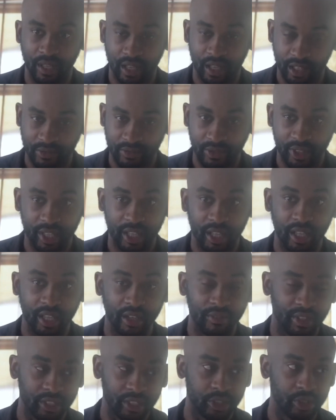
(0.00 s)
It's funny
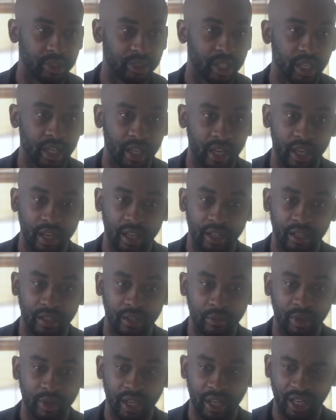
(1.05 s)
enough that you say that.
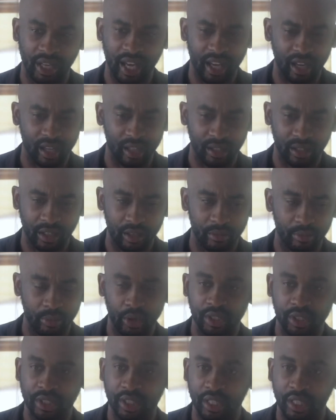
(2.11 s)
You made a lot of good
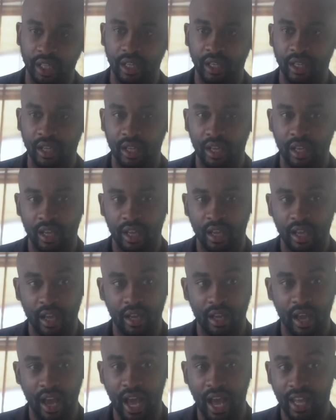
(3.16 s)
points in there.
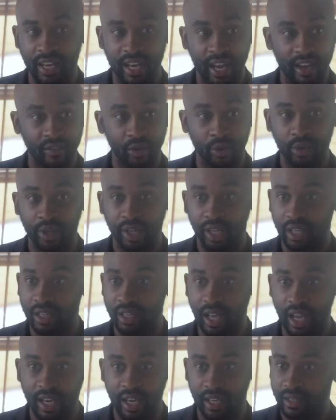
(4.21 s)
I
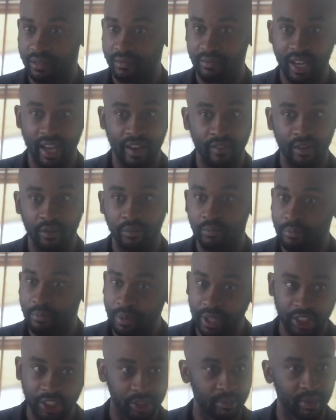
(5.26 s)
never
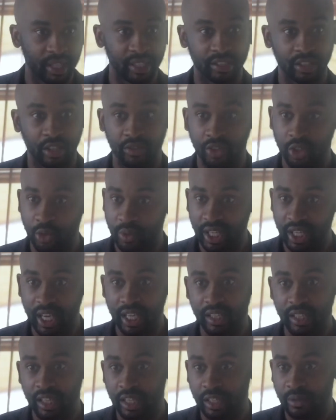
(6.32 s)
pictured myself till we
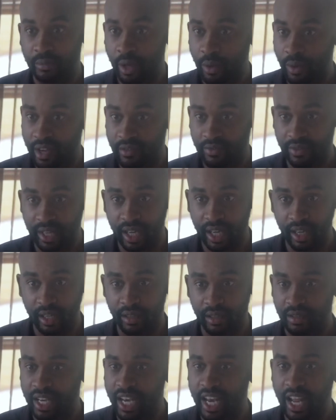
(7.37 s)
got together, my wife and I.
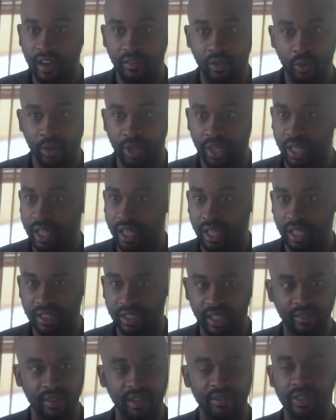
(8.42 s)
Never wanted kids.
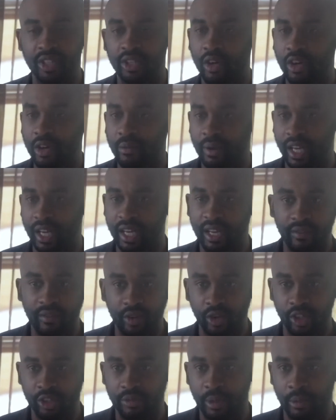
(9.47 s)
Never even thought about it. Never
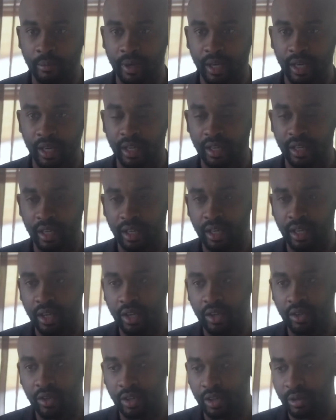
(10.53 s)
crossed my mind.
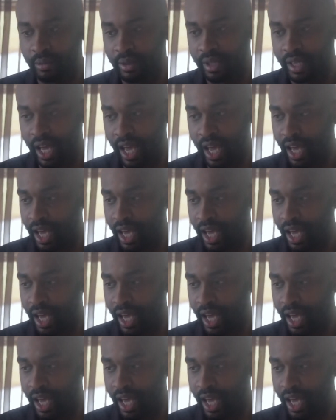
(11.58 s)
You know what I mean?